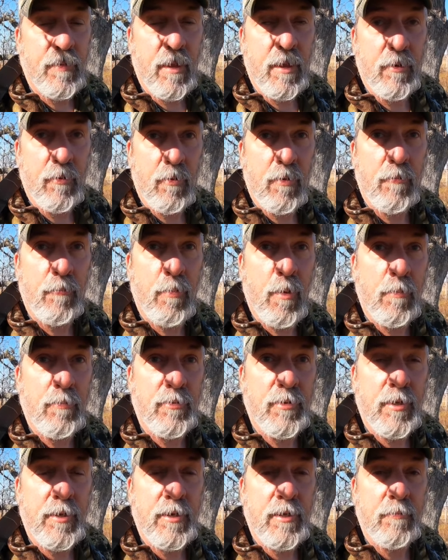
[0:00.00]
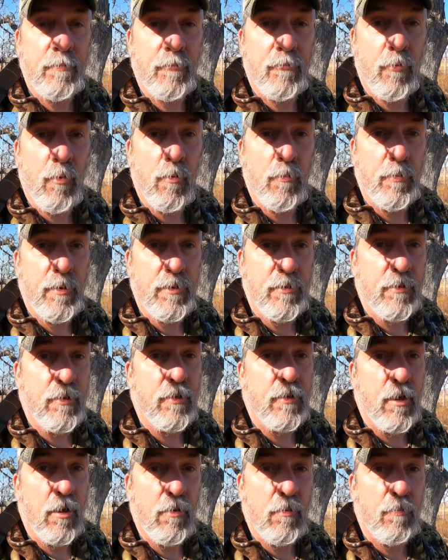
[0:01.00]
I know I've probably said this before, but this is
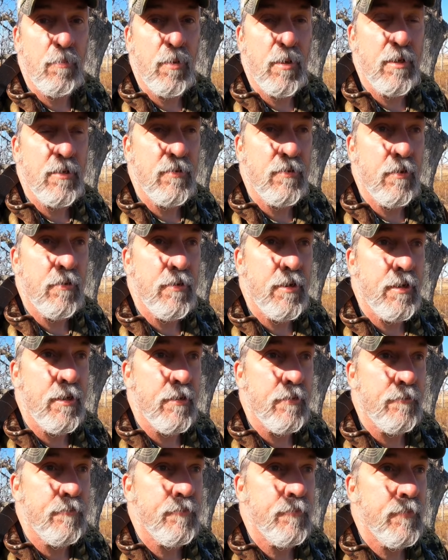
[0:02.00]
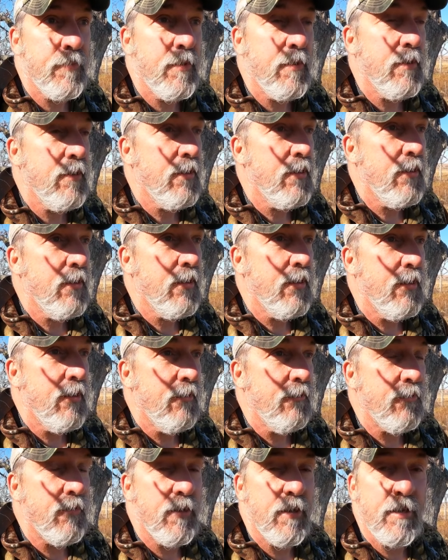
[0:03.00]
a cool place. Y'all need to,
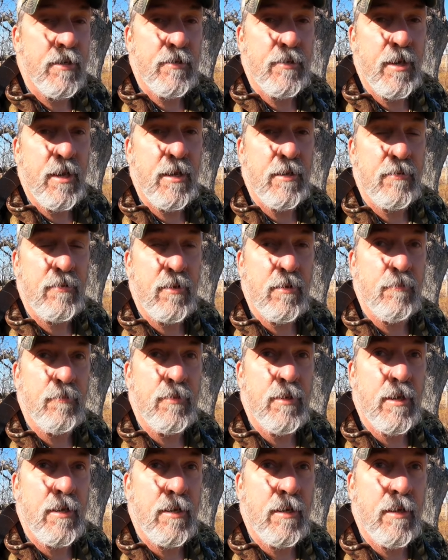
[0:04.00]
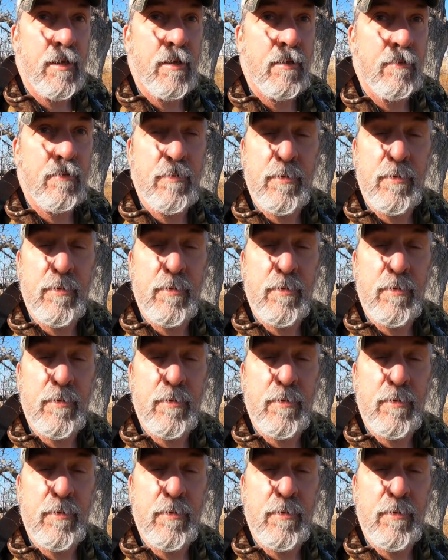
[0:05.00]
if you get a chance, come check it out.